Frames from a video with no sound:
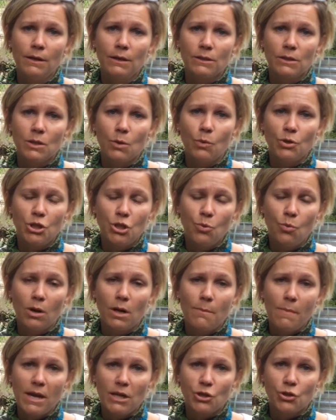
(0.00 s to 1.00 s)
So what you
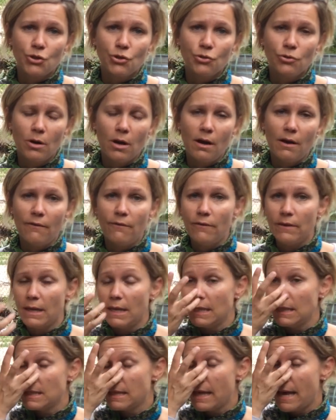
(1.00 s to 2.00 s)
want to make sure of
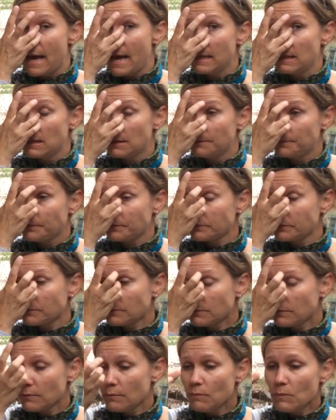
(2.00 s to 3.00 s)
is that
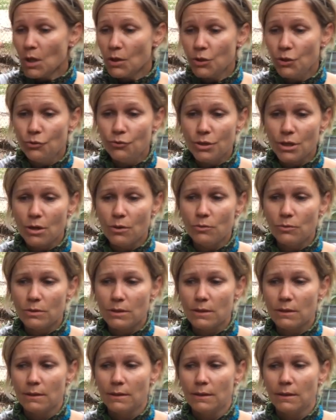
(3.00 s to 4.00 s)
you
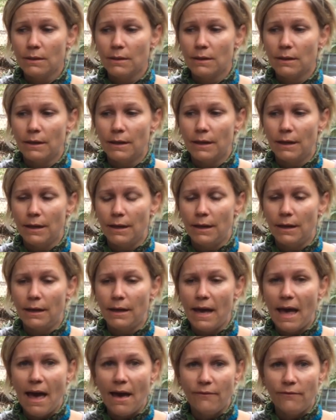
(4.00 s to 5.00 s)
don't
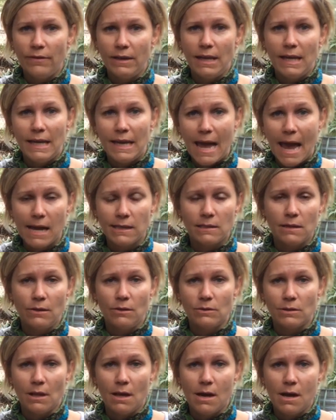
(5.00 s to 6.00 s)
have any gas in
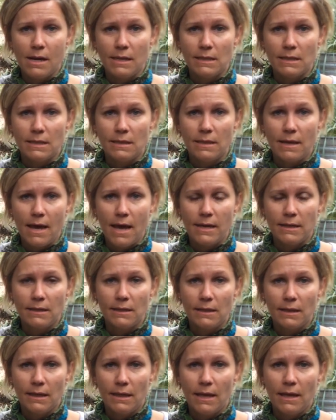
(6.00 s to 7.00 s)
those lines that
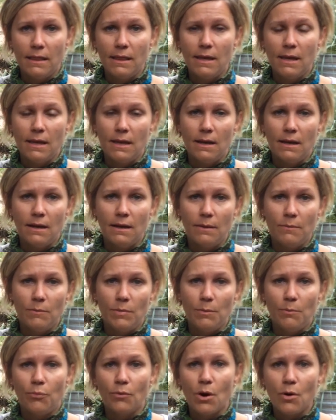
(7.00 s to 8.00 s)
can then
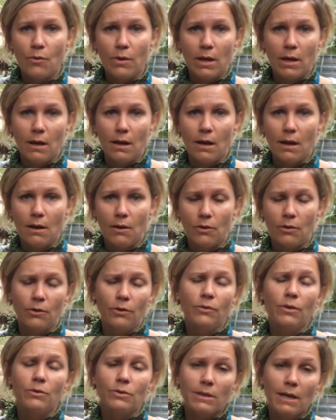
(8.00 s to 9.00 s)
be broken,
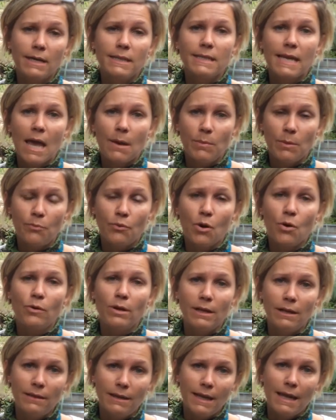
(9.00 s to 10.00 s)
or those lines can't be
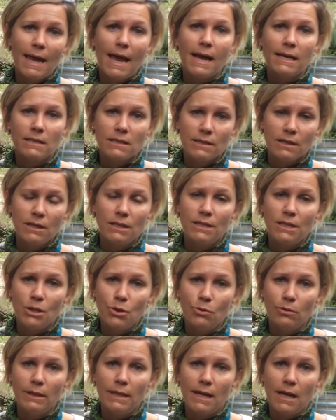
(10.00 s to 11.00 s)
broken and then gas
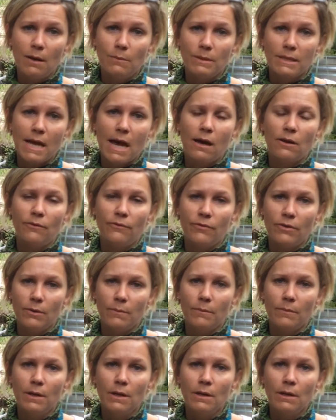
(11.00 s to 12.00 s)
continually comes out of
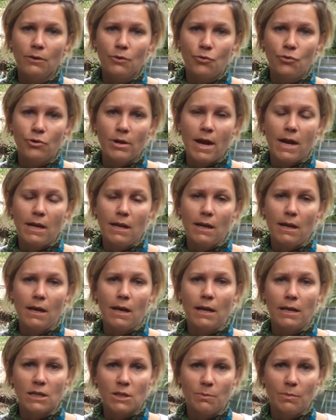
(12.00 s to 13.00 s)
them, creating
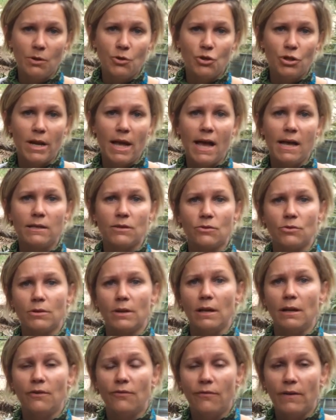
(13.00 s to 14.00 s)
an explosion
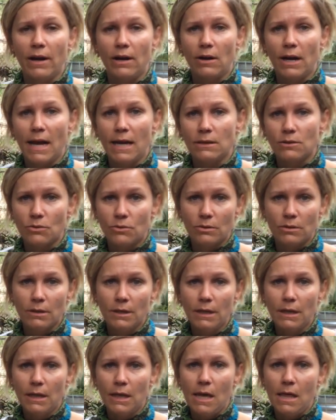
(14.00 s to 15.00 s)
hazard and a fire hazard
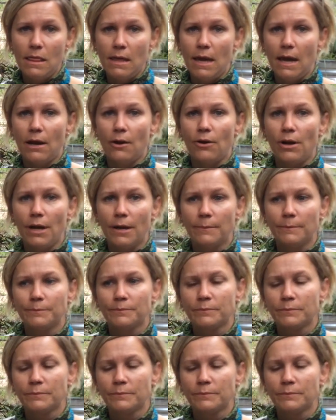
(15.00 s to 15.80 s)
in the area.